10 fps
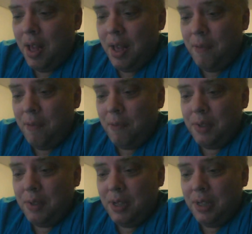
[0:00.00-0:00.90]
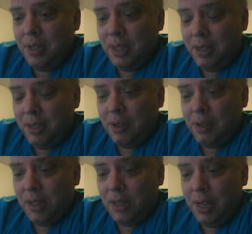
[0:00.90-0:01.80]
And a little
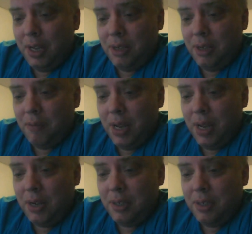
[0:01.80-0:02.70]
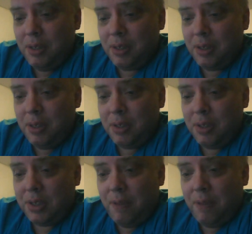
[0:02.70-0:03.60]
old lady manages to
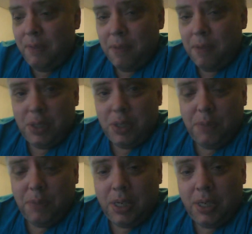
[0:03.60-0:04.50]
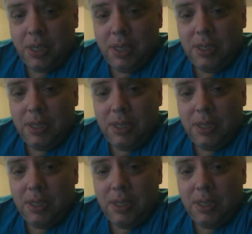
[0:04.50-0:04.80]
save that much money.